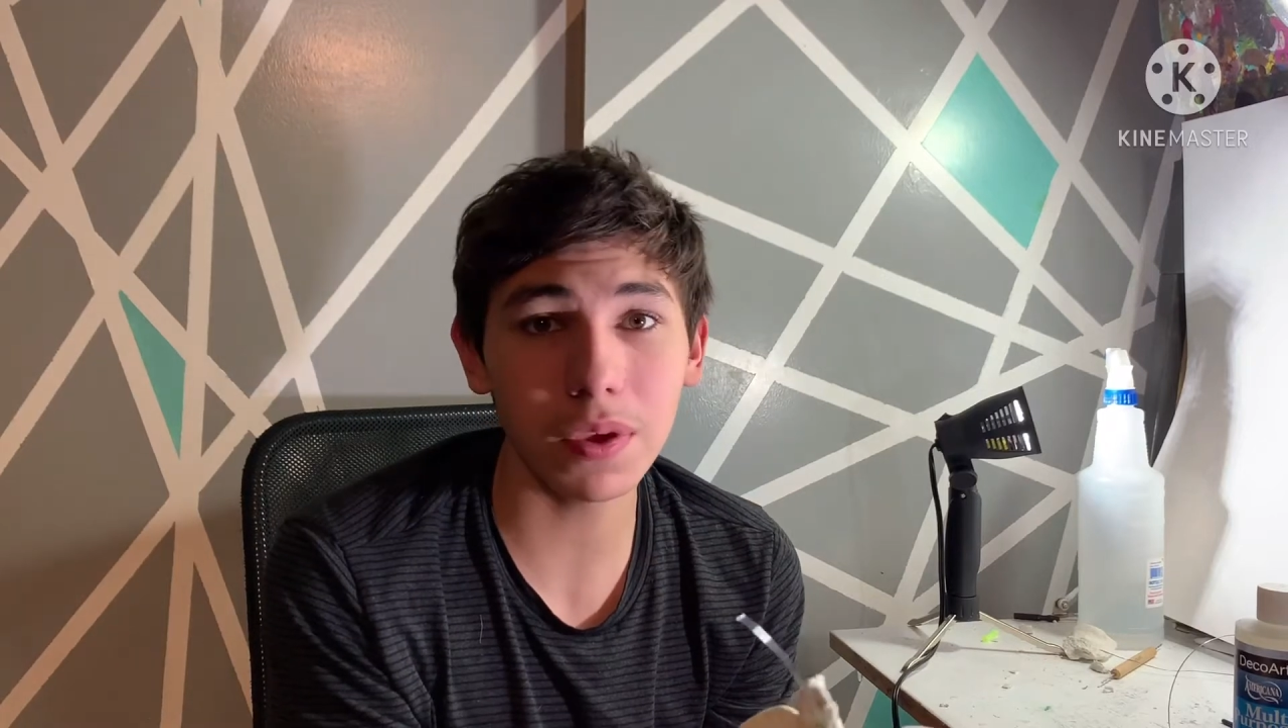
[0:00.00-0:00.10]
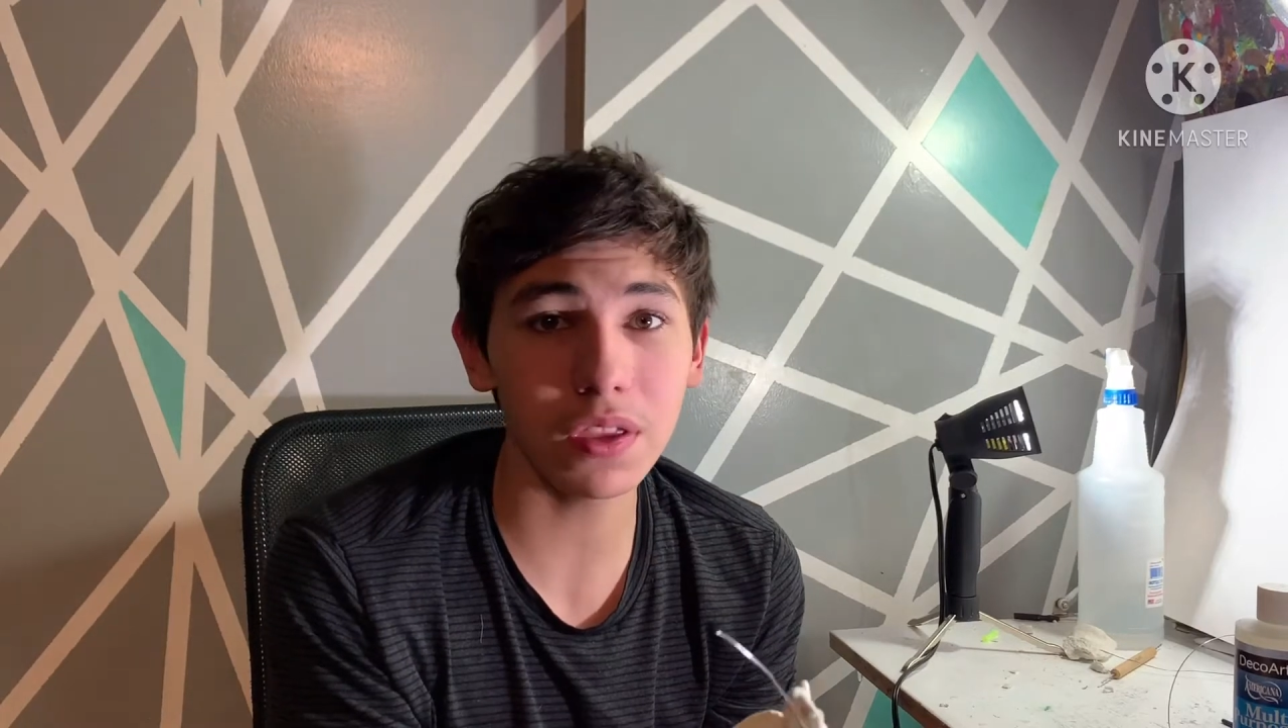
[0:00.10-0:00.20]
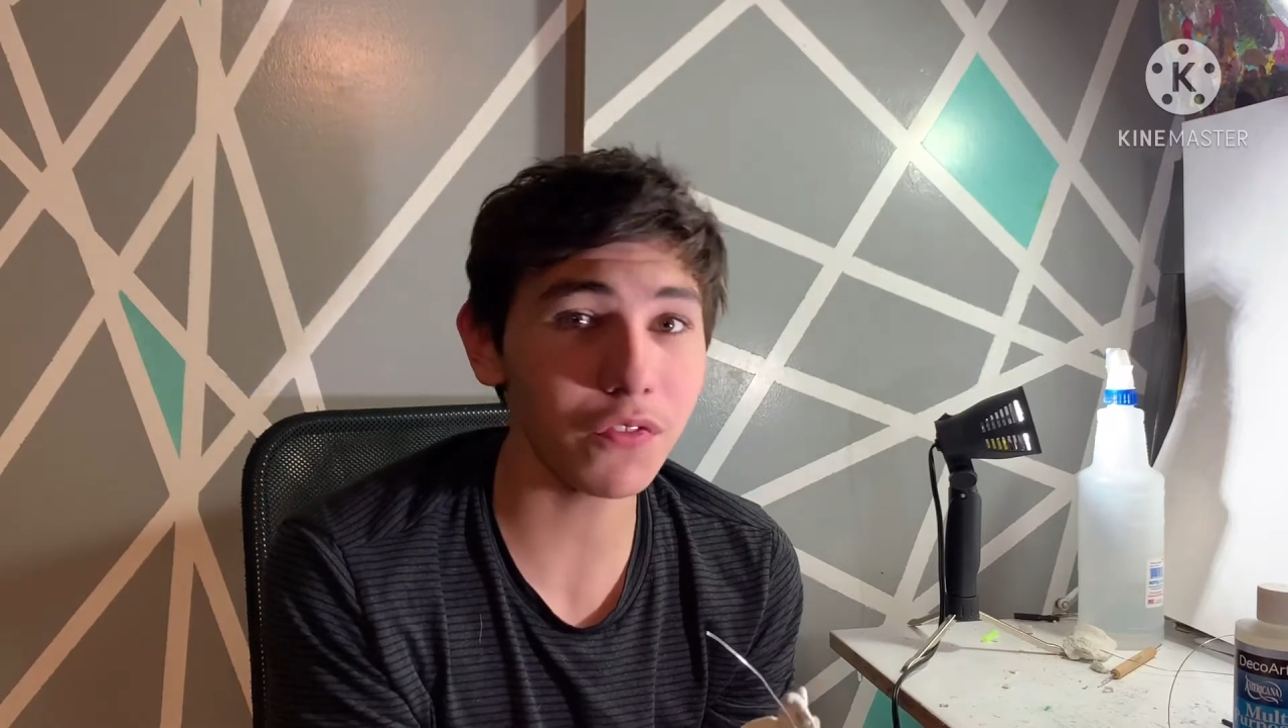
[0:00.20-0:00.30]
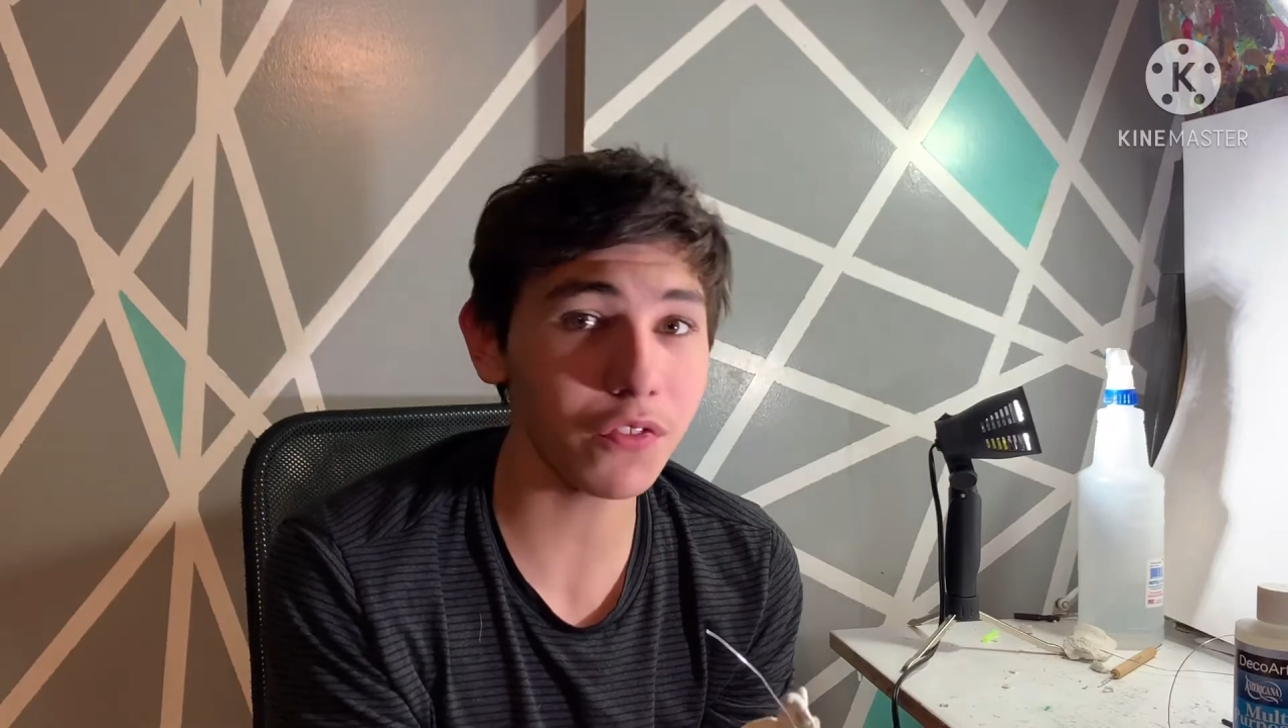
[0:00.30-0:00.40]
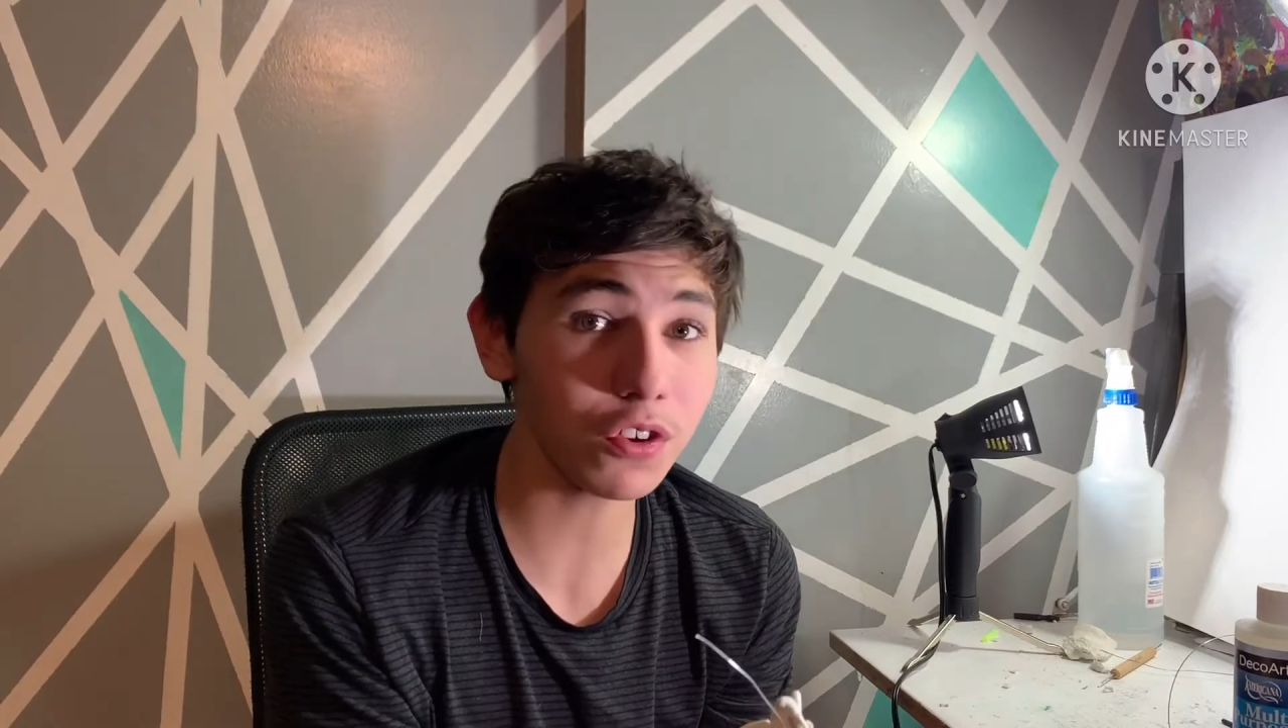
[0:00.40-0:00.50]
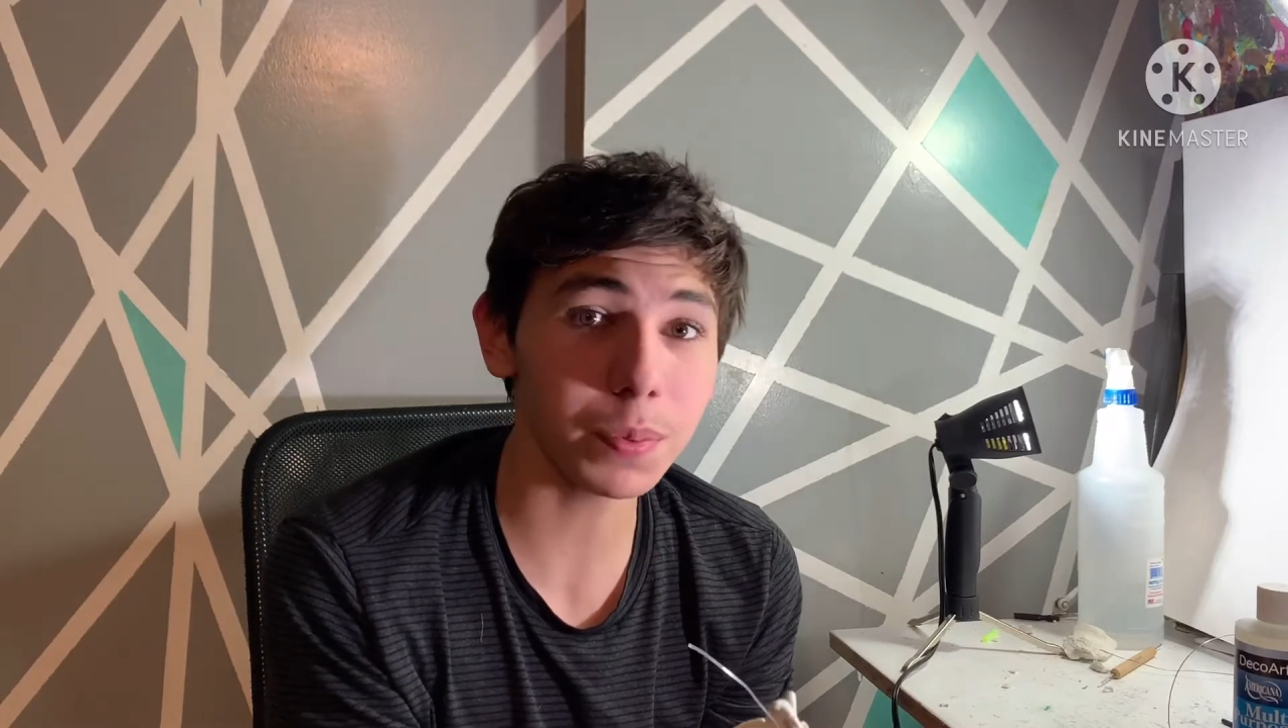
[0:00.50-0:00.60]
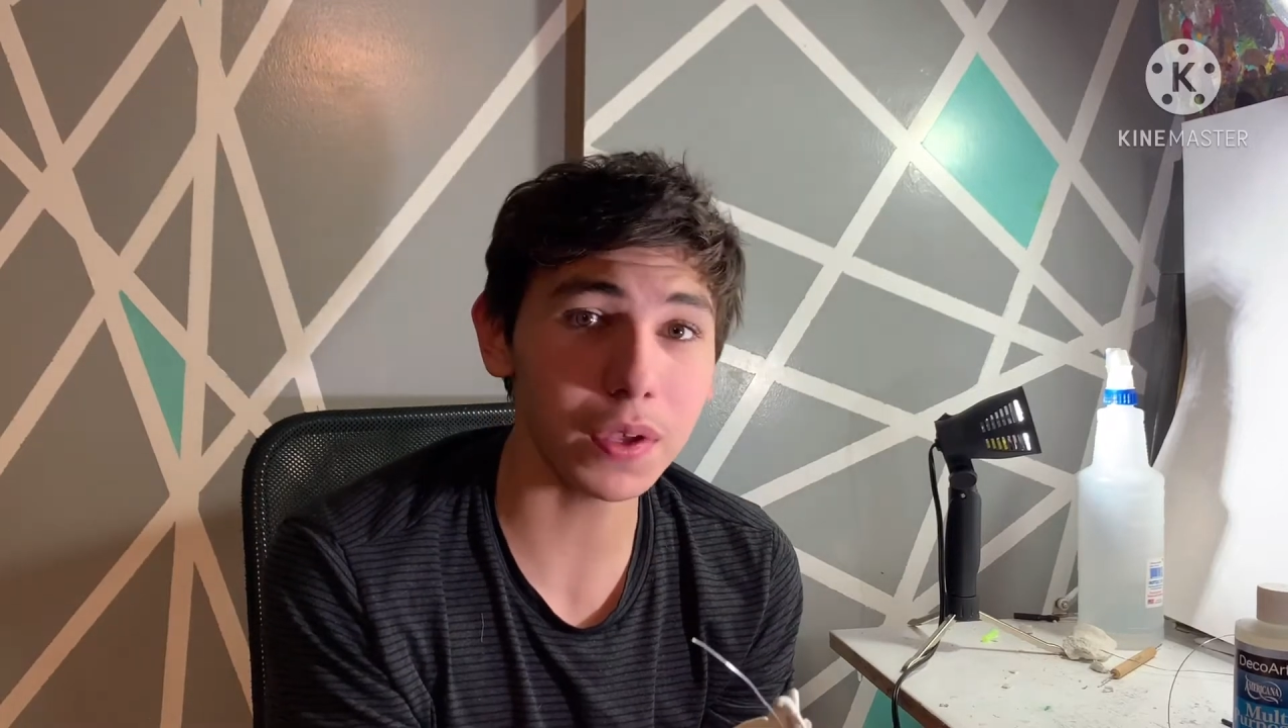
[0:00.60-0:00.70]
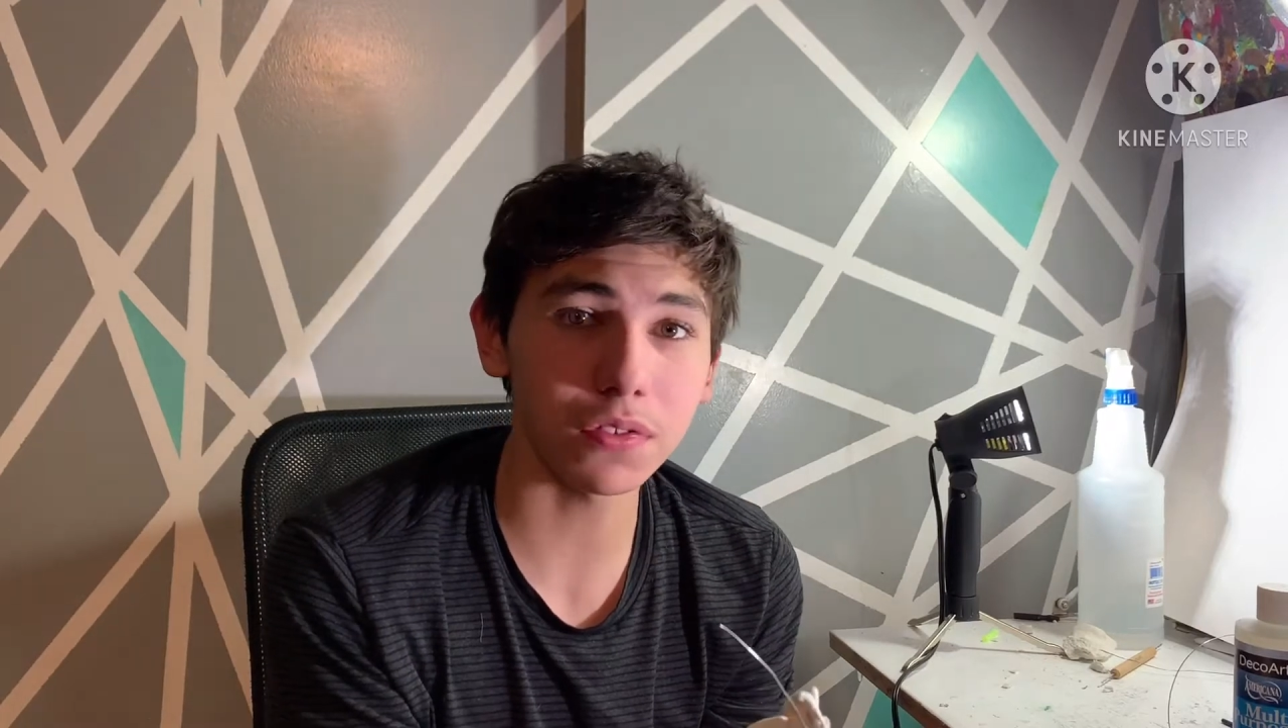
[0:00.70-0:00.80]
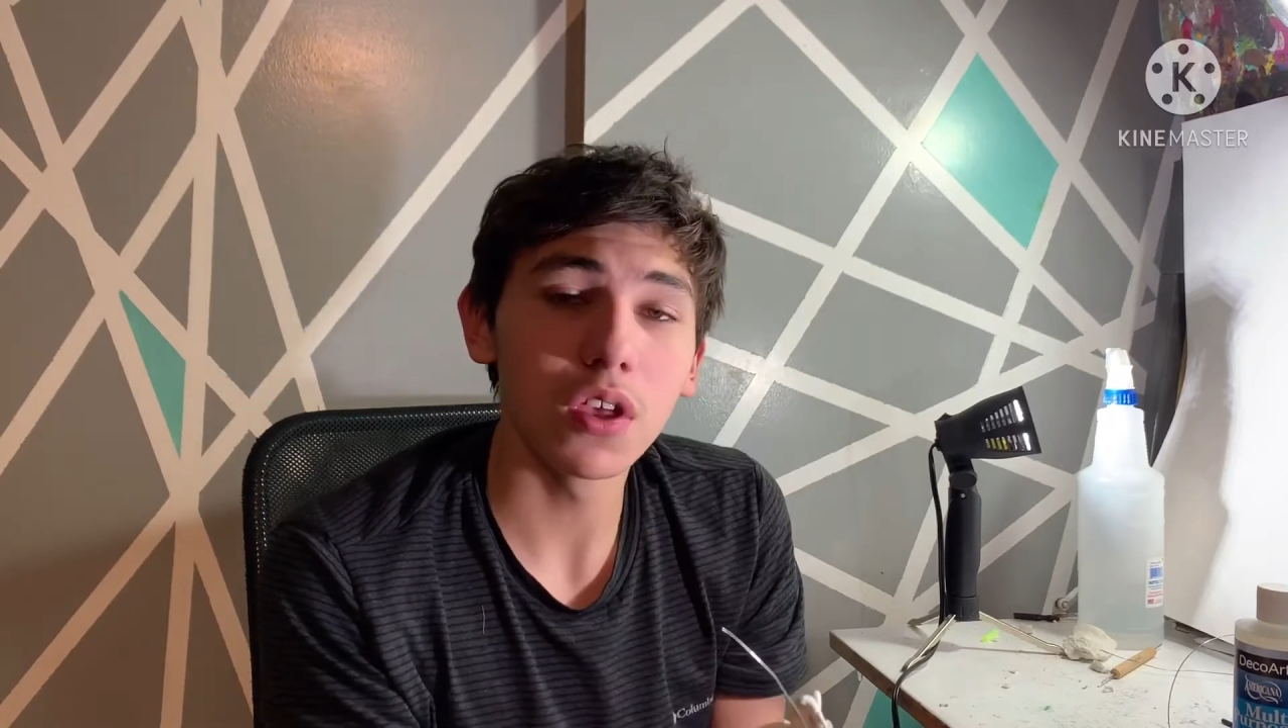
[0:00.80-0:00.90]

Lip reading: in the first place.